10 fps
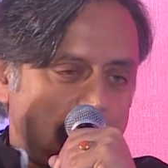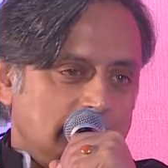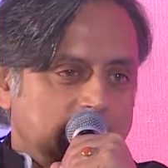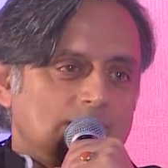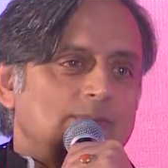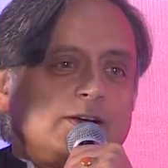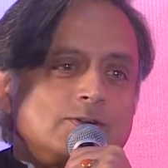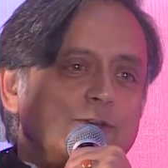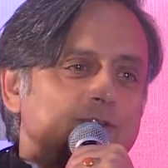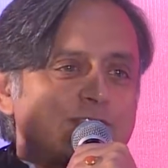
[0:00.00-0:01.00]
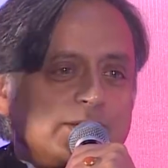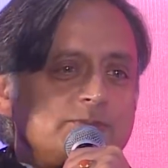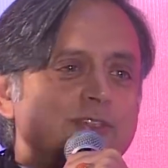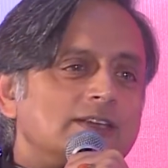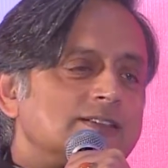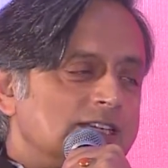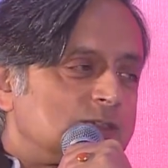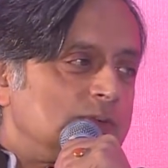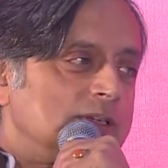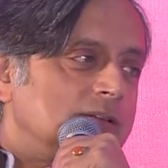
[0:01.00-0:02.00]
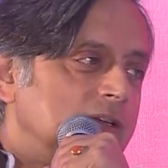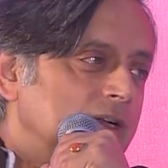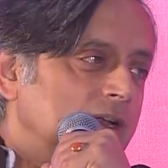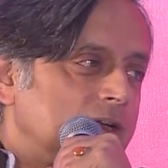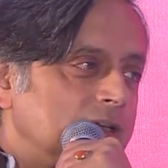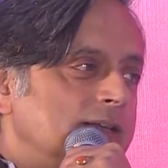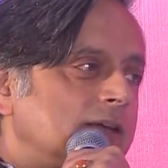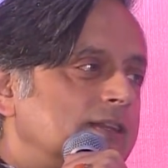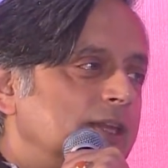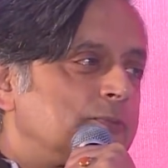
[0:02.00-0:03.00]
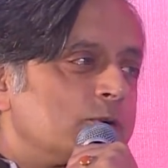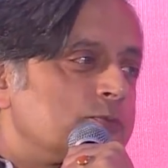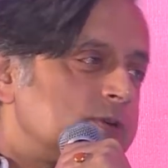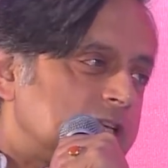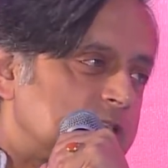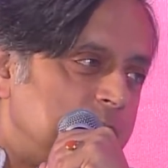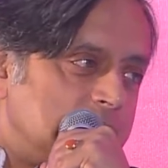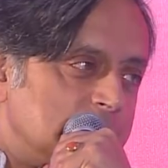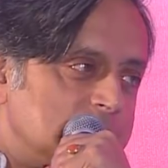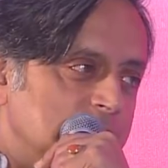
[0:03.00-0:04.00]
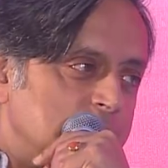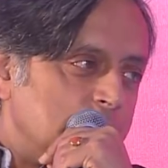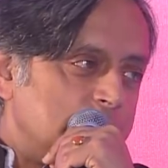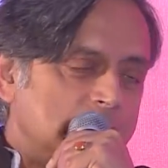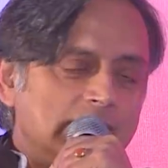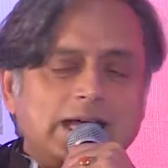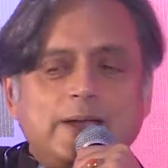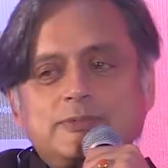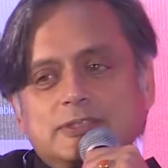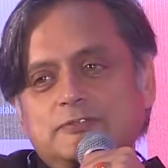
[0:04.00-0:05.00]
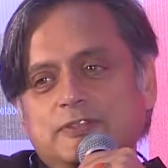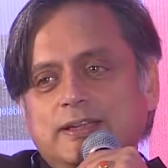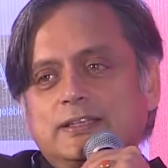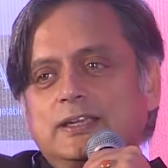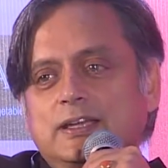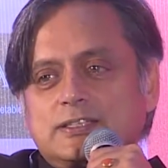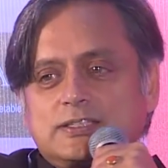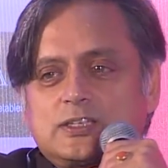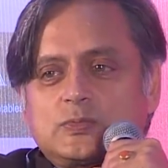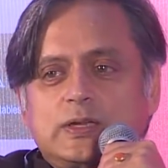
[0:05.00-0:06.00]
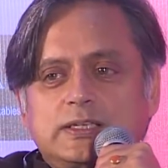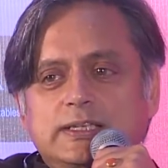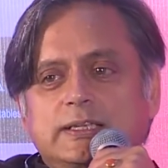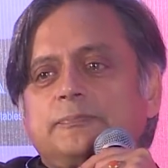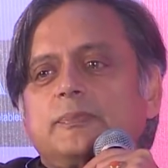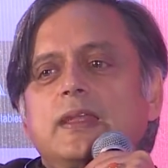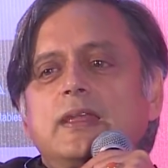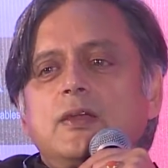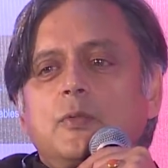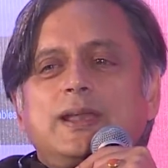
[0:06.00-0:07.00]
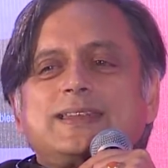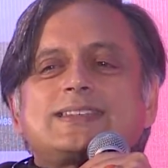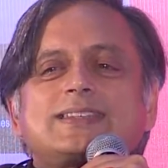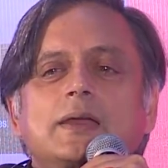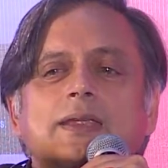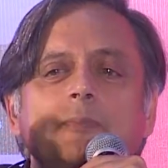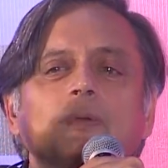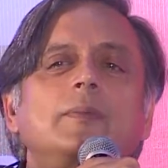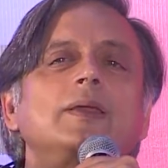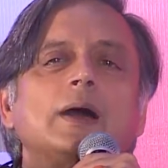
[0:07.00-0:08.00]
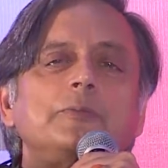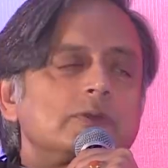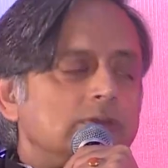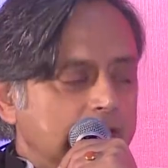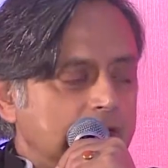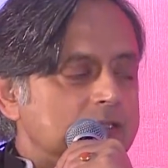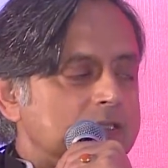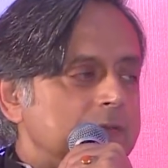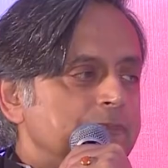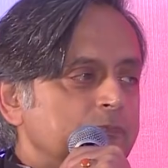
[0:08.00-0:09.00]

And somehow, some scientists will conduct the appropriate experiments in the appropriate labs and find the answers one day. Well, I just kept coming up with things,